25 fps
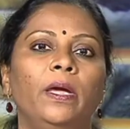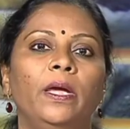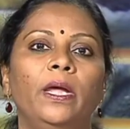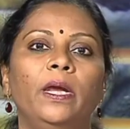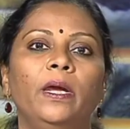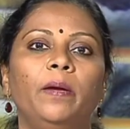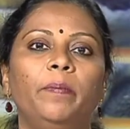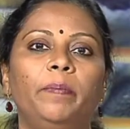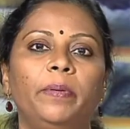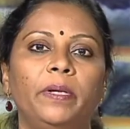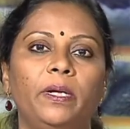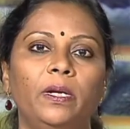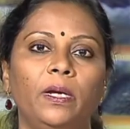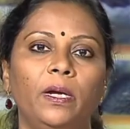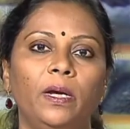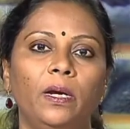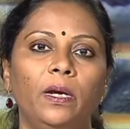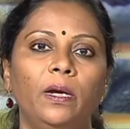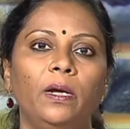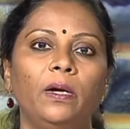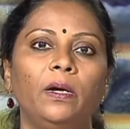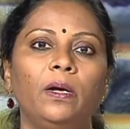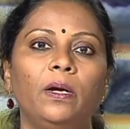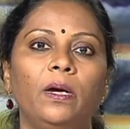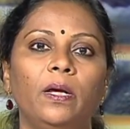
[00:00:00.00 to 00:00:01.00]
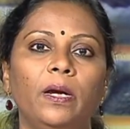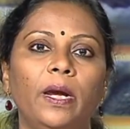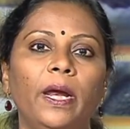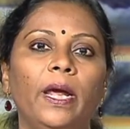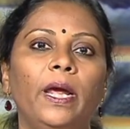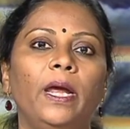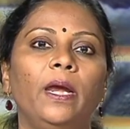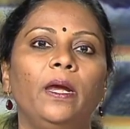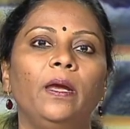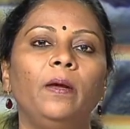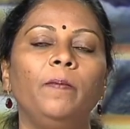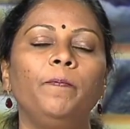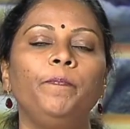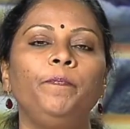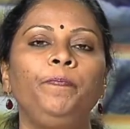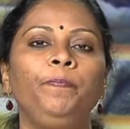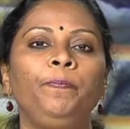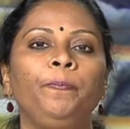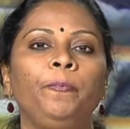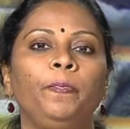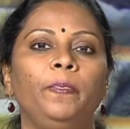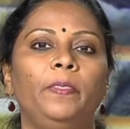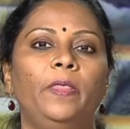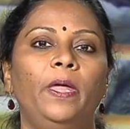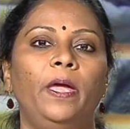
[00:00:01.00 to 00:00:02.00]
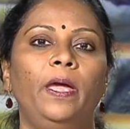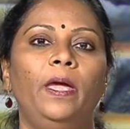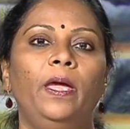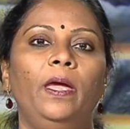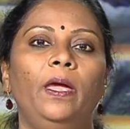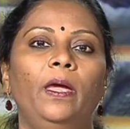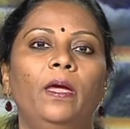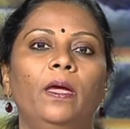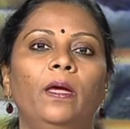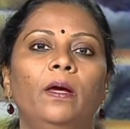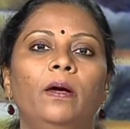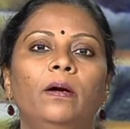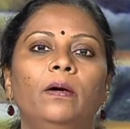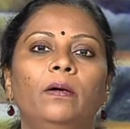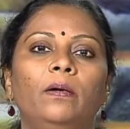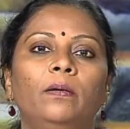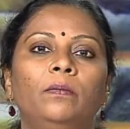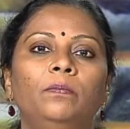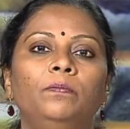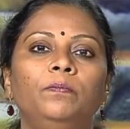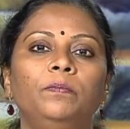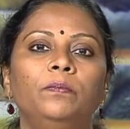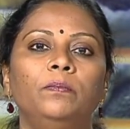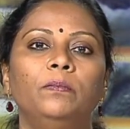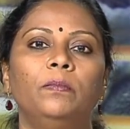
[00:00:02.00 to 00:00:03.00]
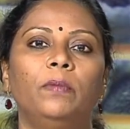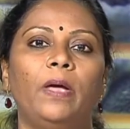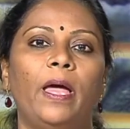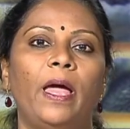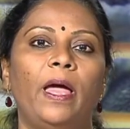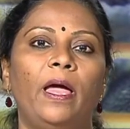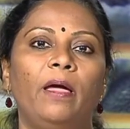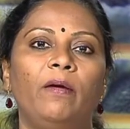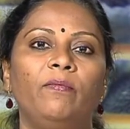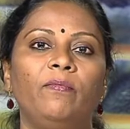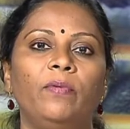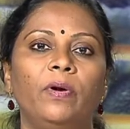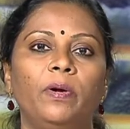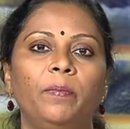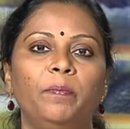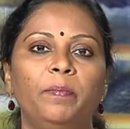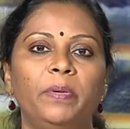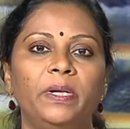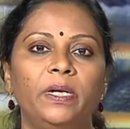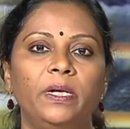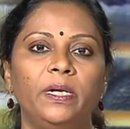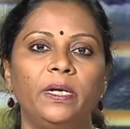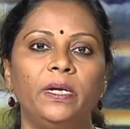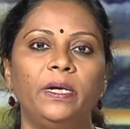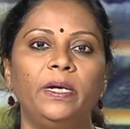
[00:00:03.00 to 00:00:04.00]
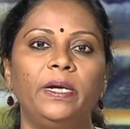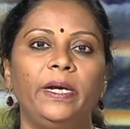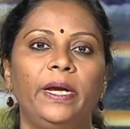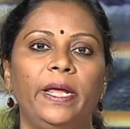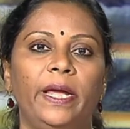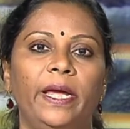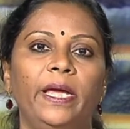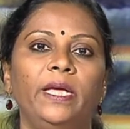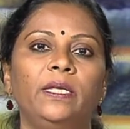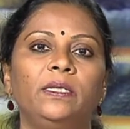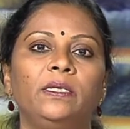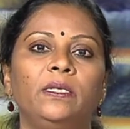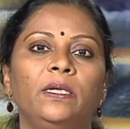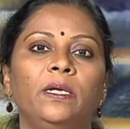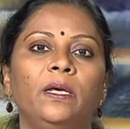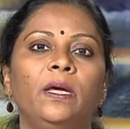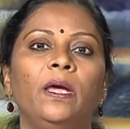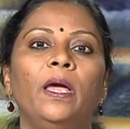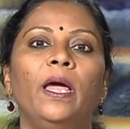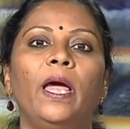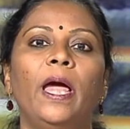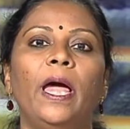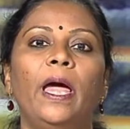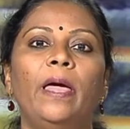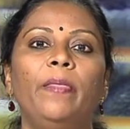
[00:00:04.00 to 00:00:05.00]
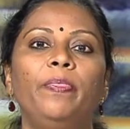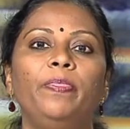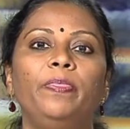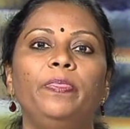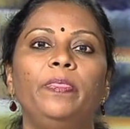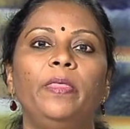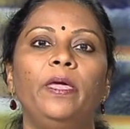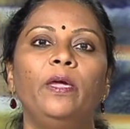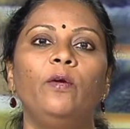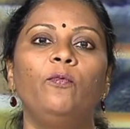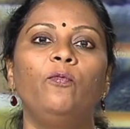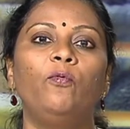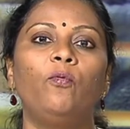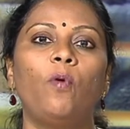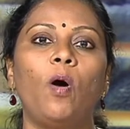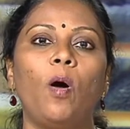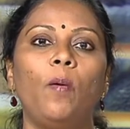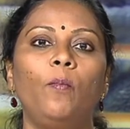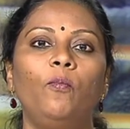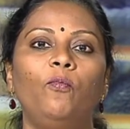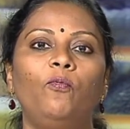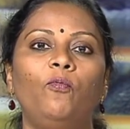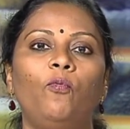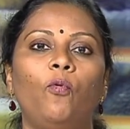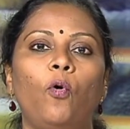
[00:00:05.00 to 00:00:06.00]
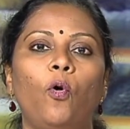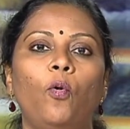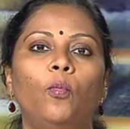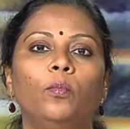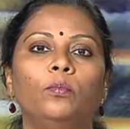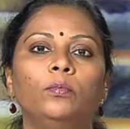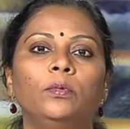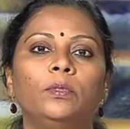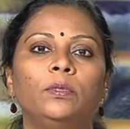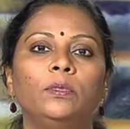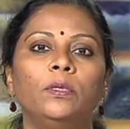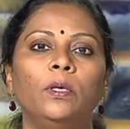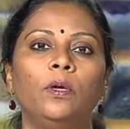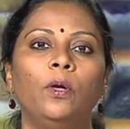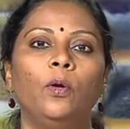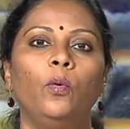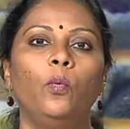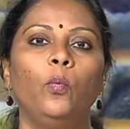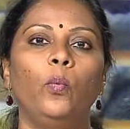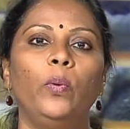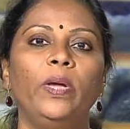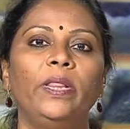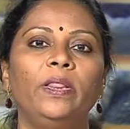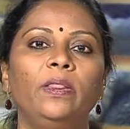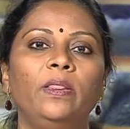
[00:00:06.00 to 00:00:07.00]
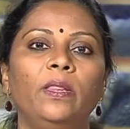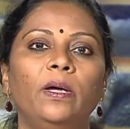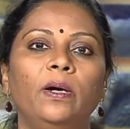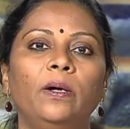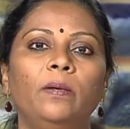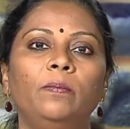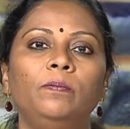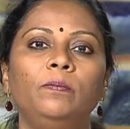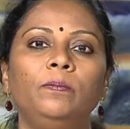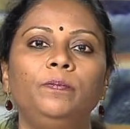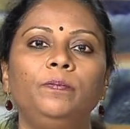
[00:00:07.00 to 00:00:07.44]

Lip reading: in a particular grain, they have a bitter taste and they form foams with the